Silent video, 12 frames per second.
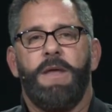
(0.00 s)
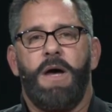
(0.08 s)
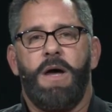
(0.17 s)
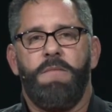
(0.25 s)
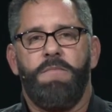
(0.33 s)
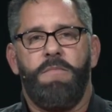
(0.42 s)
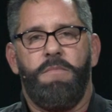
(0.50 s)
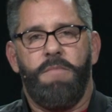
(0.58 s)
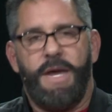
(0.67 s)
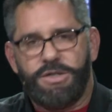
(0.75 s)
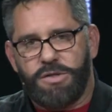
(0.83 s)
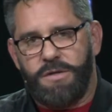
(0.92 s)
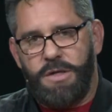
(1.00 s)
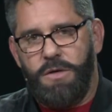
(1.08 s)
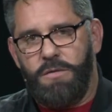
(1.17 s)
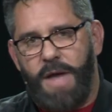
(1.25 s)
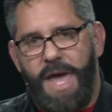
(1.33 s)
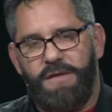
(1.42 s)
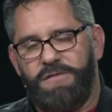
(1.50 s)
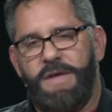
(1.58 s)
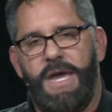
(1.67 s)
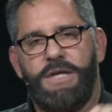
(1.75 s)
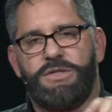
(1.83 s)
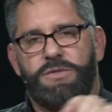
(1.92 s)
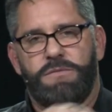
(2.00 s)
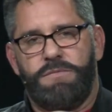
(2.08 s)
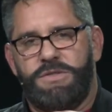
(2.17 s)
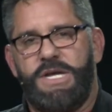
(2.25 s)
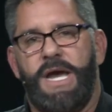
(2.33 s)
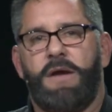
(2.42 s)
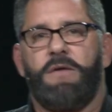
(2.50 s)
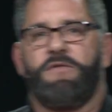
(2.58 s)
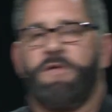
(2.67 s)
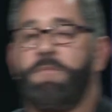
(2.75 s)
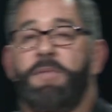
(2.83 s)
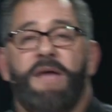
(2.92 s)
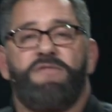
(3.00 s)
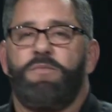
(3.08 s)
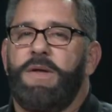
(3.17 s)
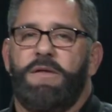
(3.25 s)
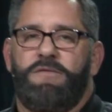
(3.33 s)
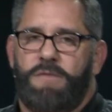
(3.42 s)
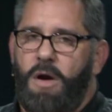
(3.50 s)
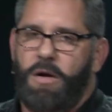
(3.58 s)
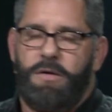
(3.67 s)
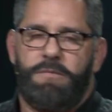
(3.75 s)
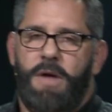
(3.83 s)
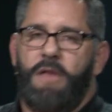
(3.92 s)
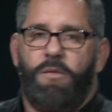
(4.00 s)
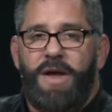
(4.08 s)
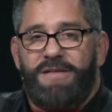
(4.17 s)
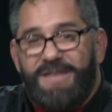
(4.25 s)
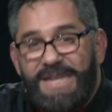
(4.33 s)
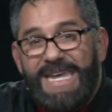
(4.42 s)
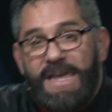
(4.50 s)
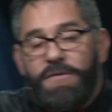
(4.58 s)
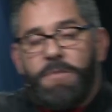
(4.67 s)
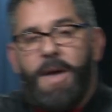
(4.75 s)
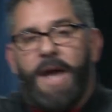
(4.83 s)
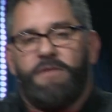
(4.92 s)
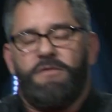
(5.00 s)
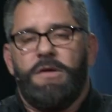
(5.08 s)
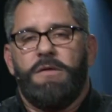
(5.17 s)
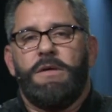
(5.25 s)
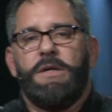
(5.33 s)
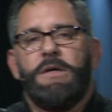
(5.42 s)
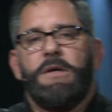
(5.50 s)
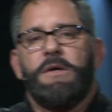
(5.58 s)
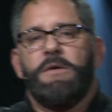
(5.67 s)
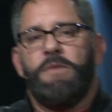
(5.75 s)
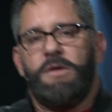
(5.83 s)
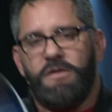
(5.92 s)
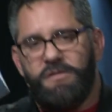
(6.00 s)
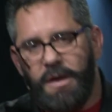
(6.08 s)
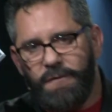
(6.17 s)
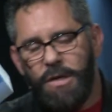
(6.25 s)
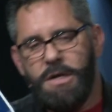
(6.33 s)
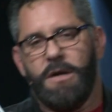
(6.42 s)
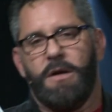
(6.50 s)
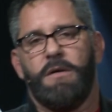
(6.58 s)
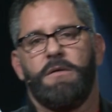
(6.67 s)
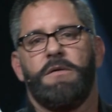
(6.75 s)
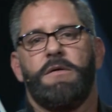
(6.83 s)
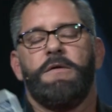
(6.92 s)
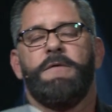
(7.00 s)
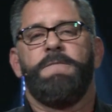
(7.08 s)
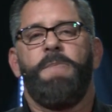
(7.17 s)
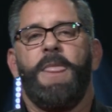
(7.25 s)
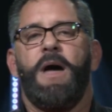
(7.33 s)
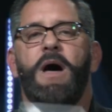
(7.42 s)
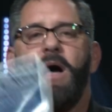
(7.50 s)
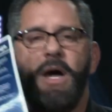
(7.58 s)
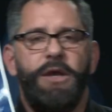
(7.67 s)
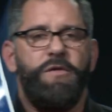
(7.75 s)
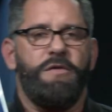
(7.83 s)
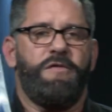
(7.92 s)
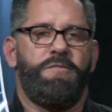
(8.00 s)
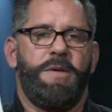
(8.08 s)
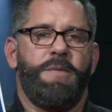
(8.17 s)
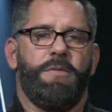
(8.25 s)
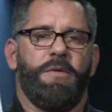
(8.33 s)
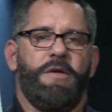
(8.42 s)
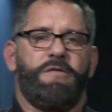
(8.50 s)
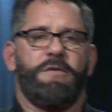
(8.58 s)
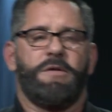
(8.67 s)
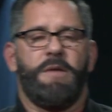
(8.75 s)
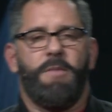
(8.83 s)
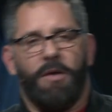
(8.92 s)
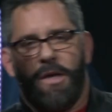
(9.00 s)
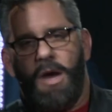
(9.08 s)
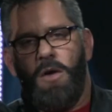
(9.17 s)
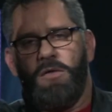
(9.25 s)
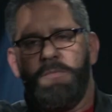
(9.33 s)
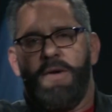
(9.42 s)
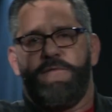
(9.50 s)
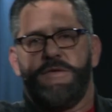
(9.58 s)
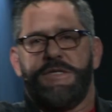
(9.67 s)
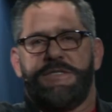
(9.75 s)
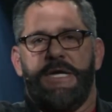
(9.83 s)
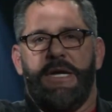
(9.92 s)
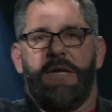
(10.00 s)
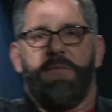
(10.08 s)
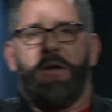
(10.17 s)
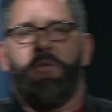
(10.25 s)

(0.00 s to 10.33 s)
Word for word: Um, make sure that you ACH or check or something because we, it's hard otherwise to give it back to you. And we do this every year. Hundreds of people. Listen, come on, hold them up for just a second. Come